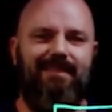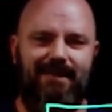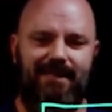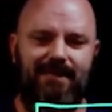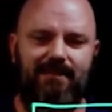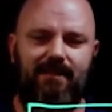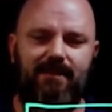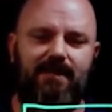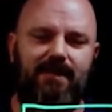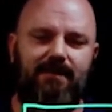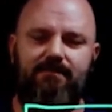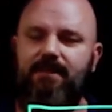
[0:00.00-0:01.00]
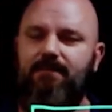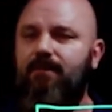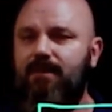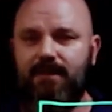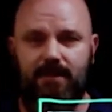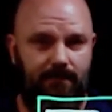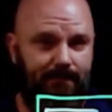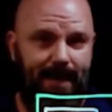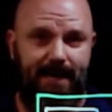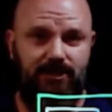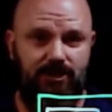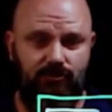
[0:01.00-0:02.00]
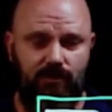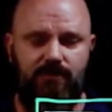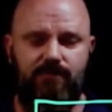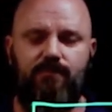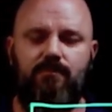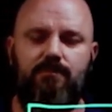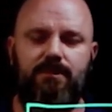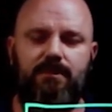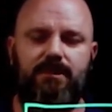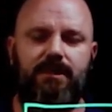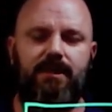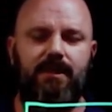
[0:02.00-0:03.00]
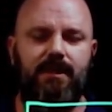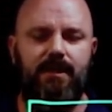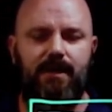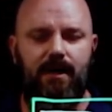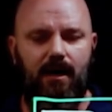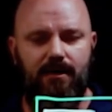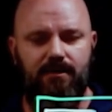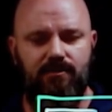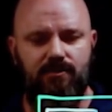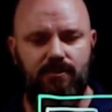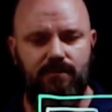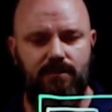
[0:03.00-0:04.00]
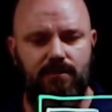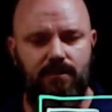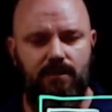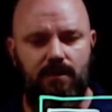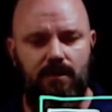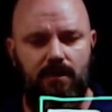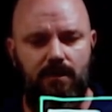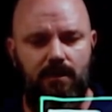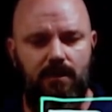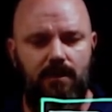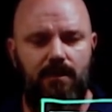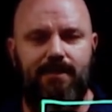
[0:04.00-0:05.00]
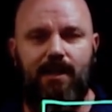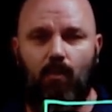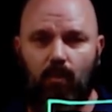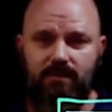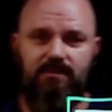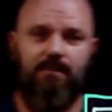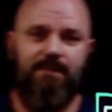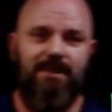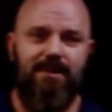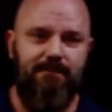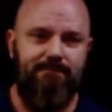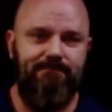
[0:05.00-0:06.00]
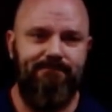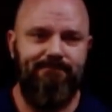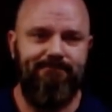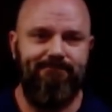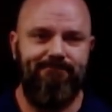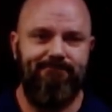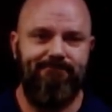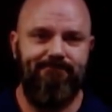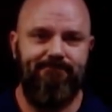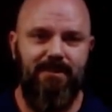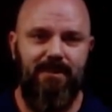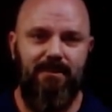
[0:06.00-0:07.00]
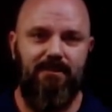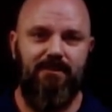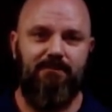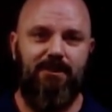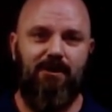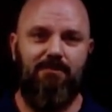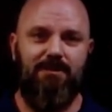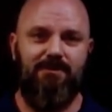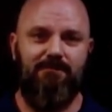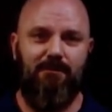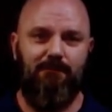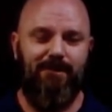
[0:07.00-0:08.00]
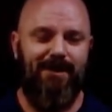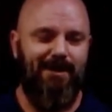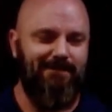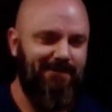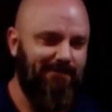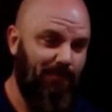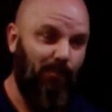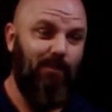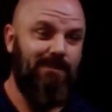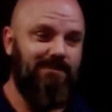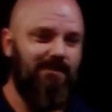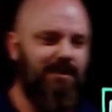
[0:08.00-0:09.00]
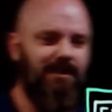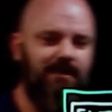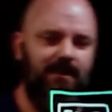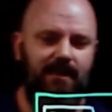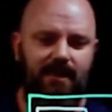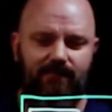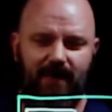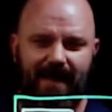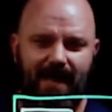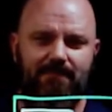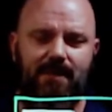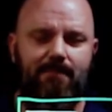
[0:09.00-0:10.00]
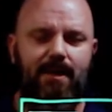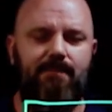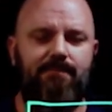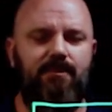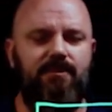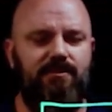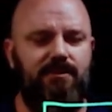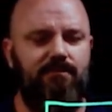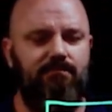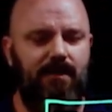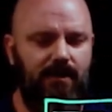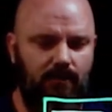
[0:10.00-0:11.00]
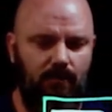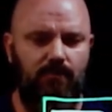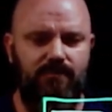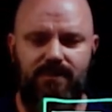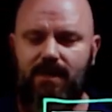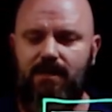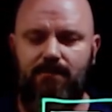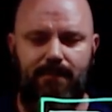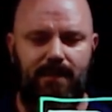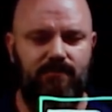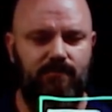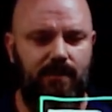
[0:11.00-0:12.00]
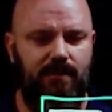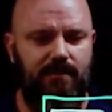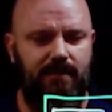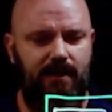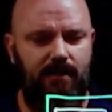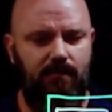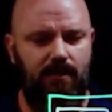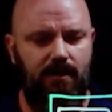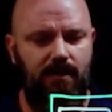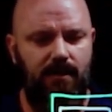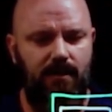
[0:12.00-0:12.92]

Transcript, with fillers: get lucky. They find like an Apache Struts vulnerability on this server. Now, once I'm in, look at me calling myself the threat actor. But once I'm in, if I am that bad person, my goal is to kind of bounce around on the network.